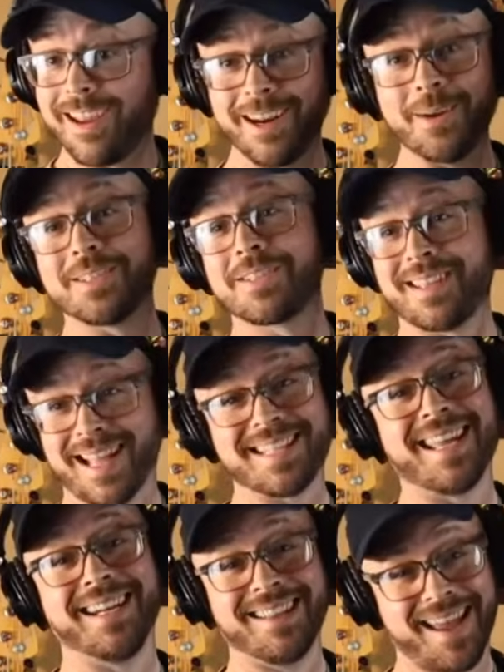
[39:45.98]
Now
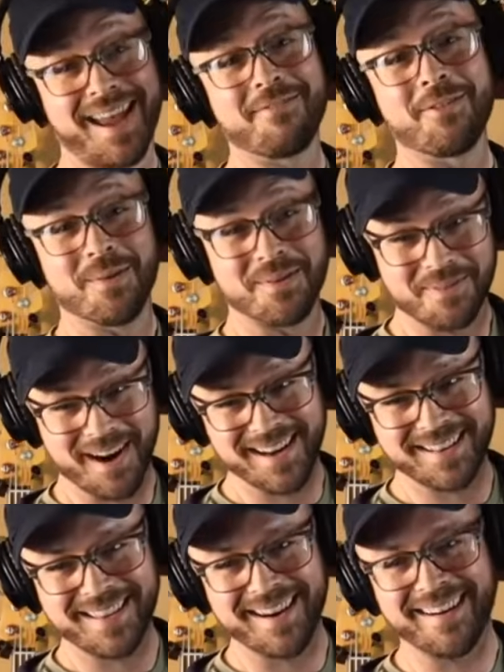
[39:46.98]
that's heading to the F chord
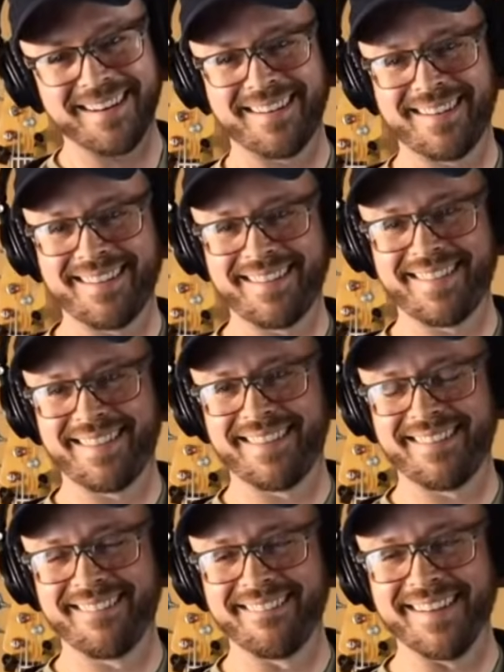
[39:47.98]
right there.
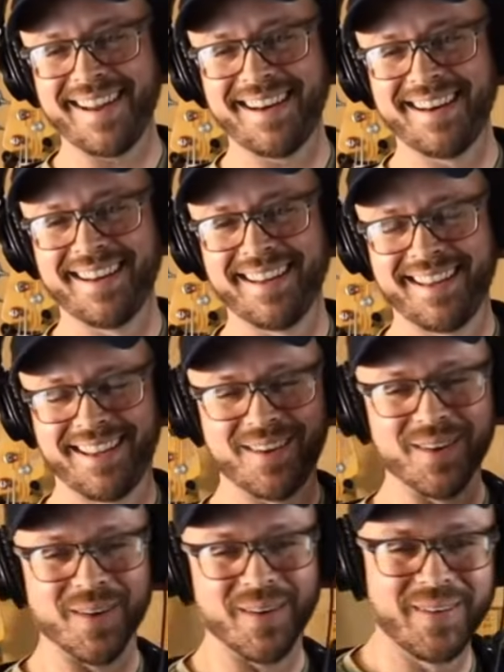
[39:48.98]
Right?
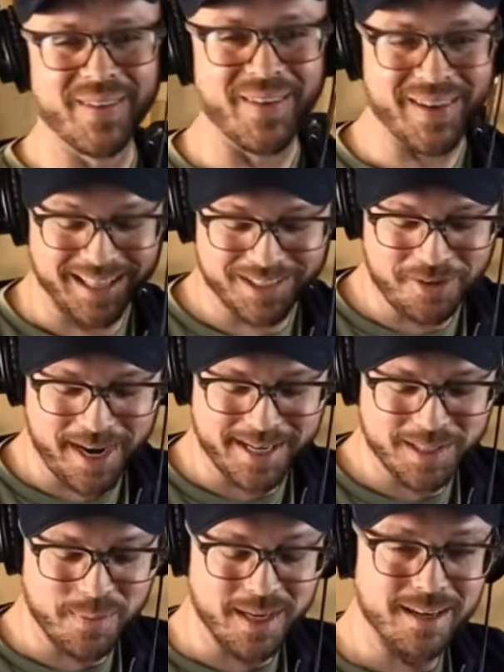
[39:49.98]
Cool. Okay, let's try
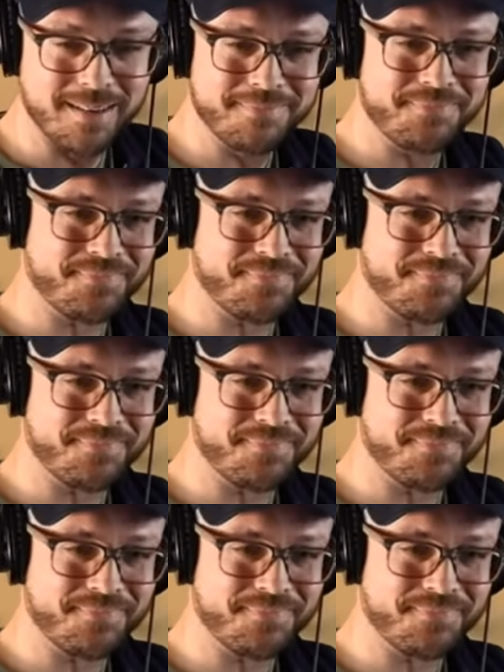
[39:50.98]
it at speed.